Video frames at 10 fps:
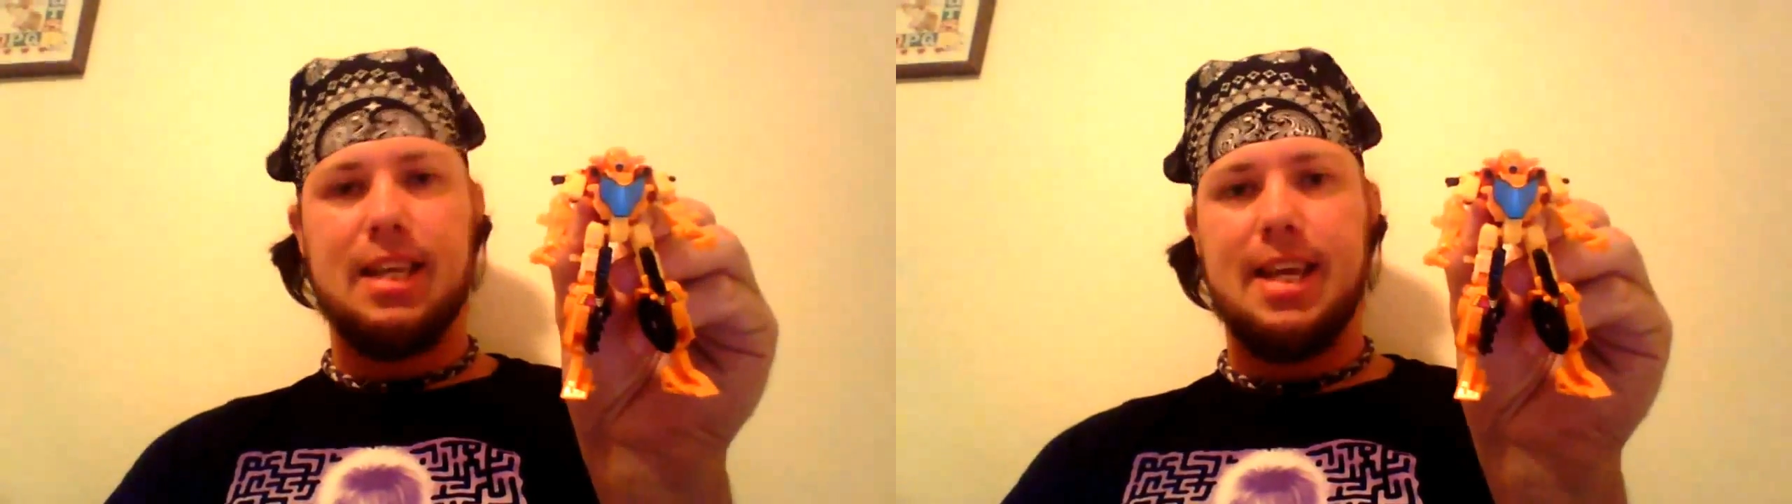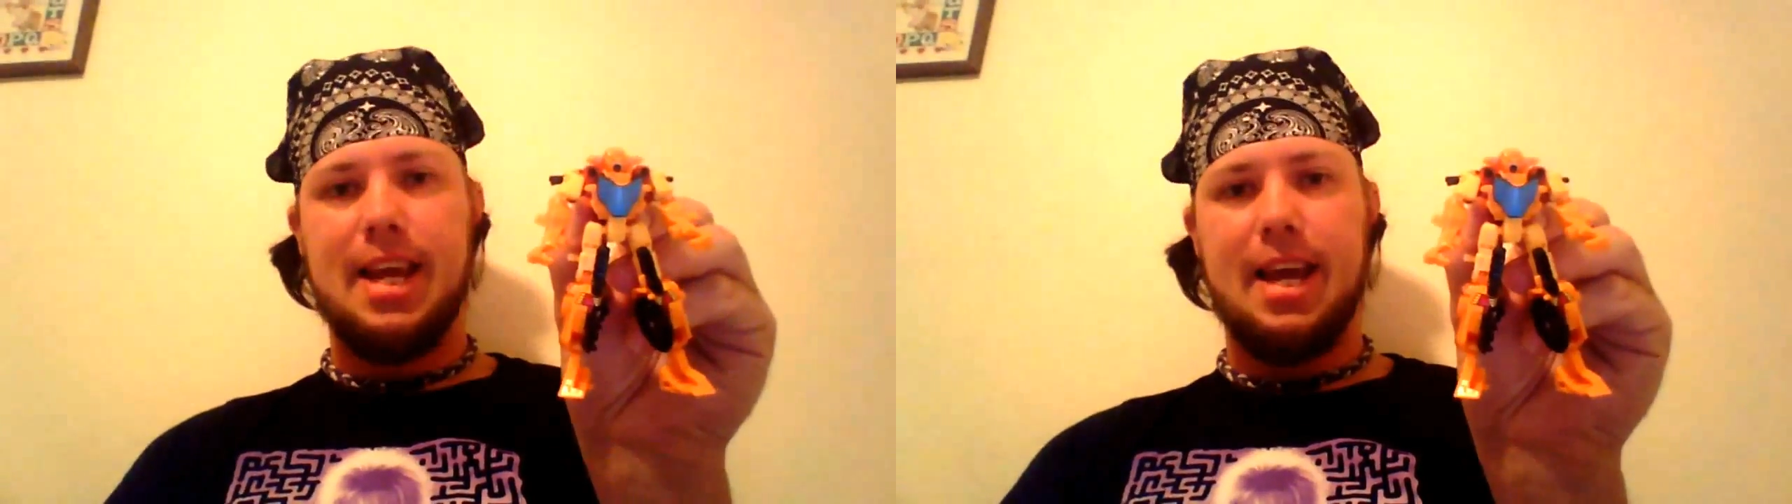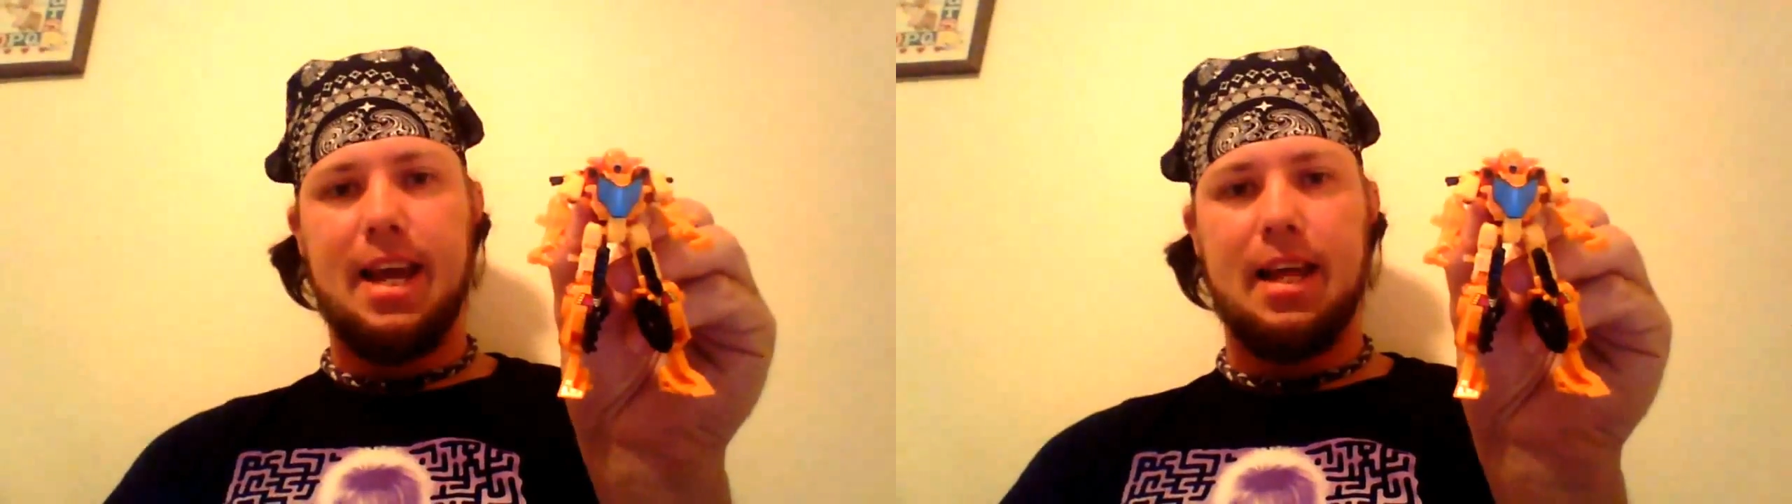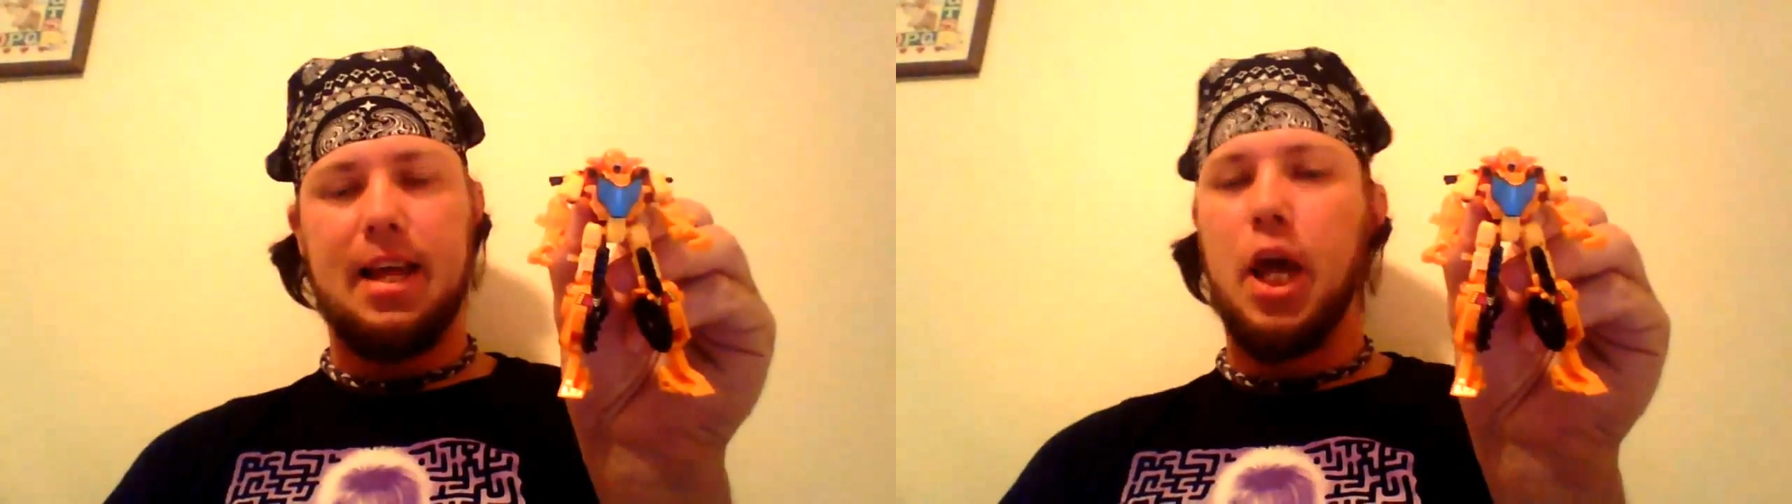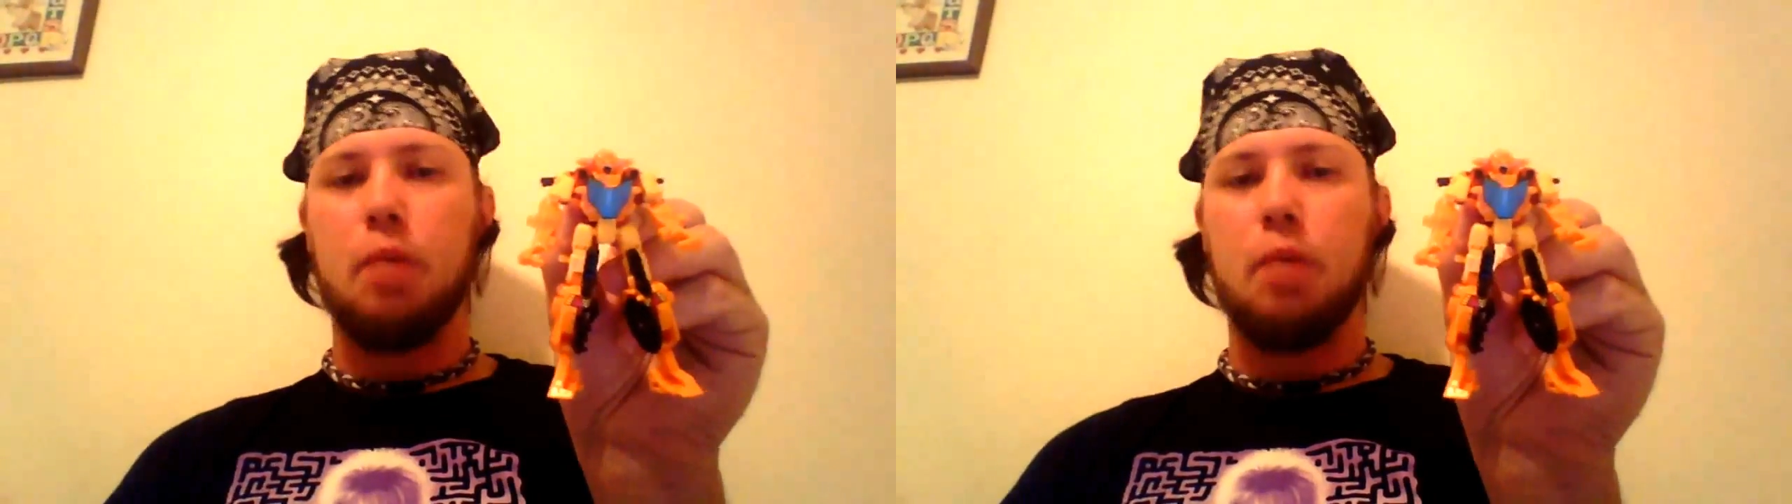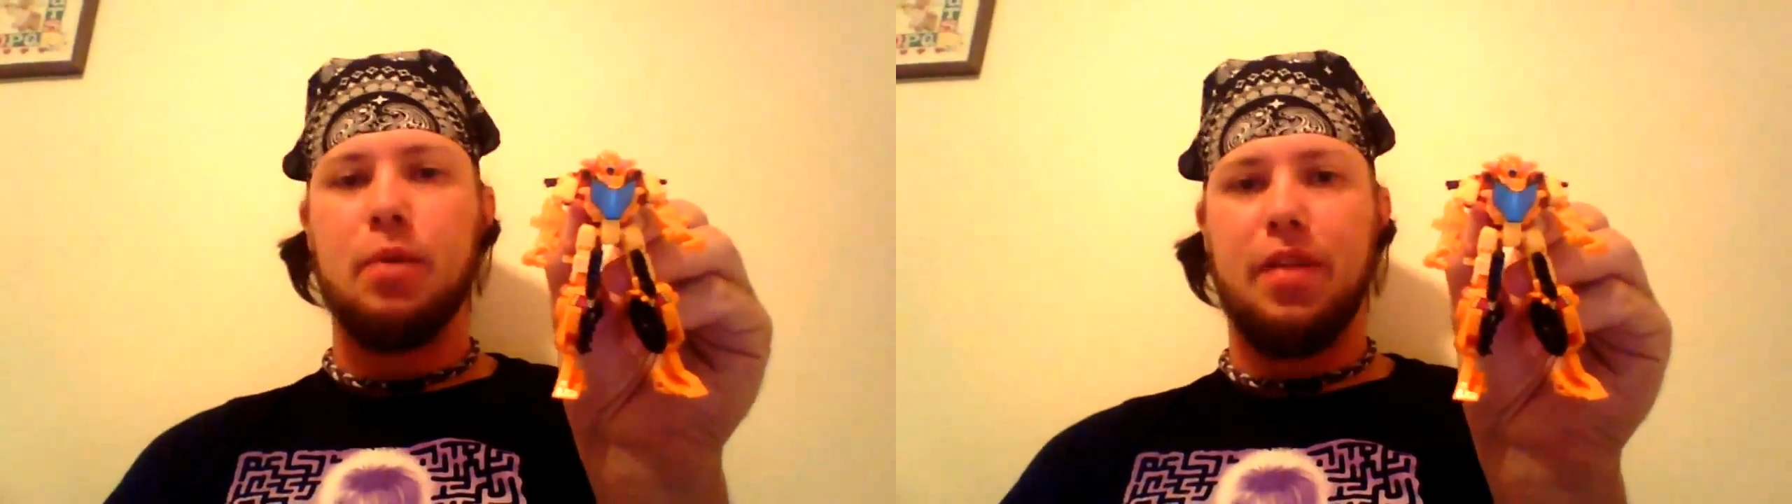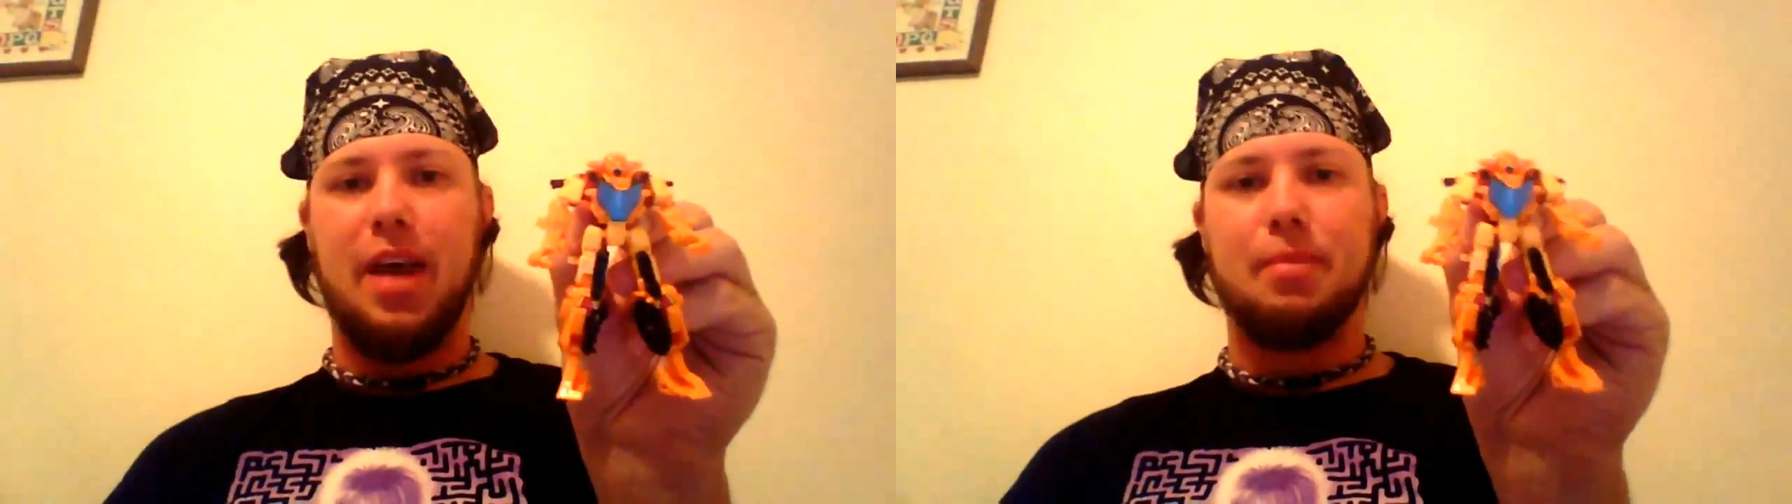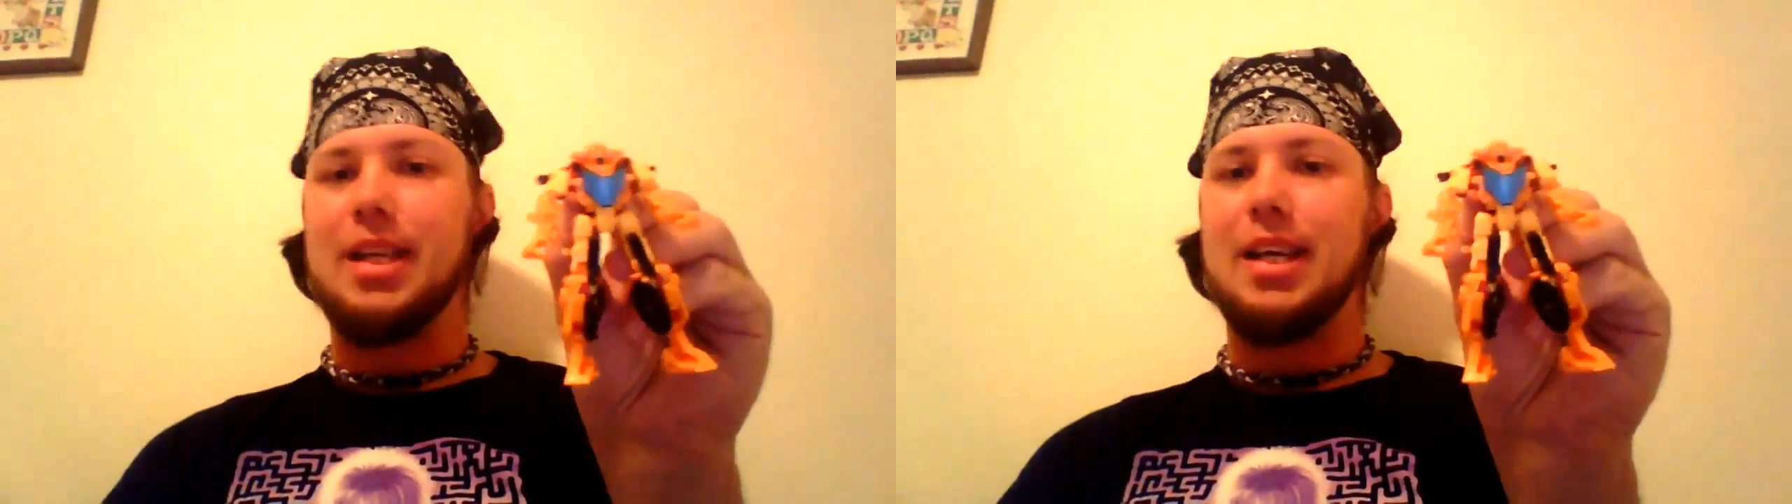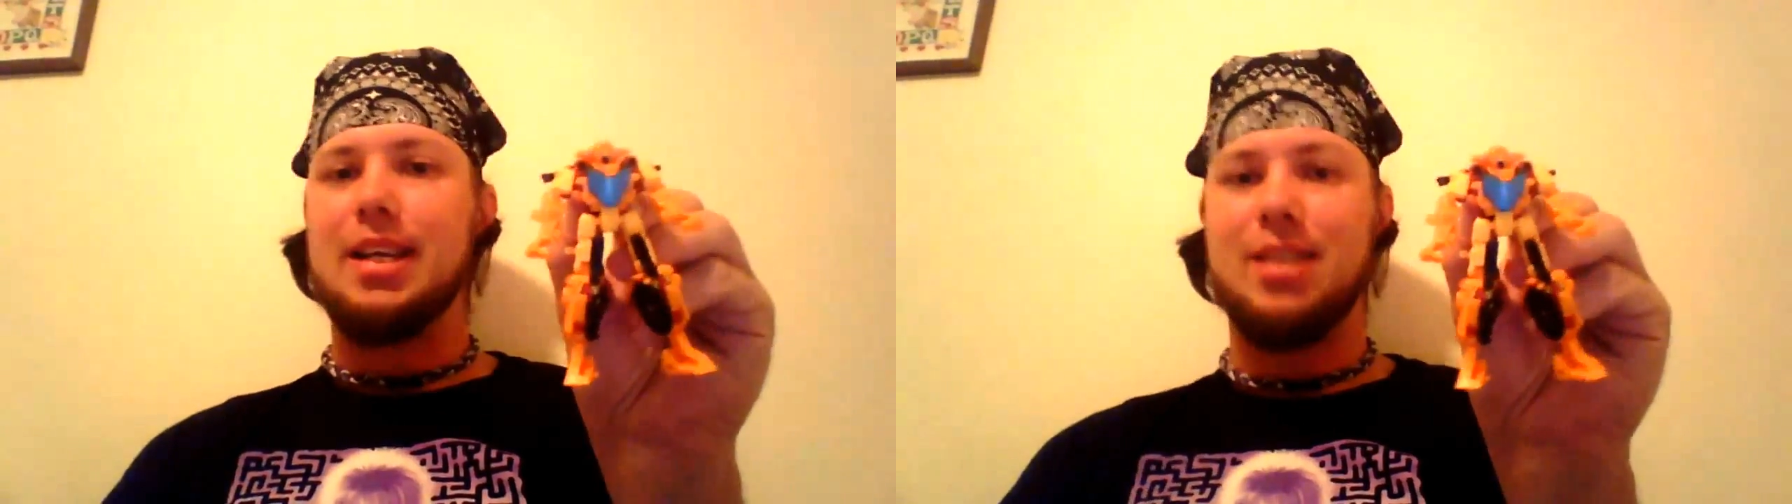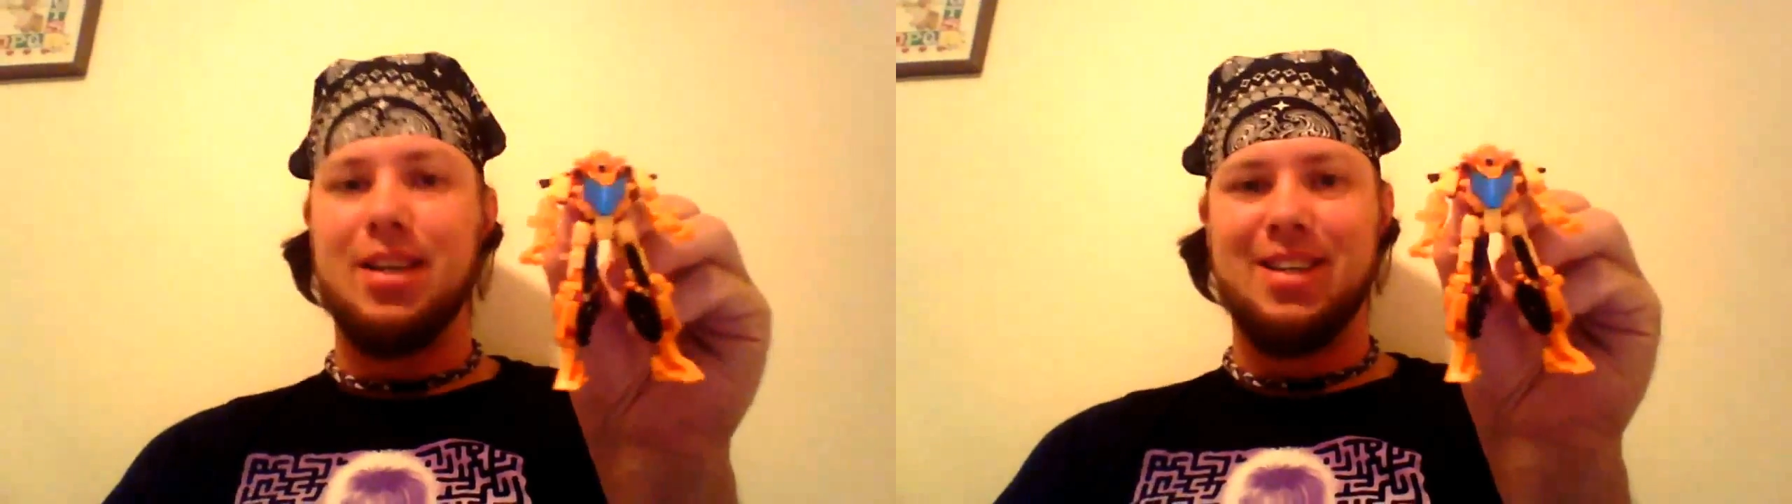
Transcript: yeah, help me with that, please.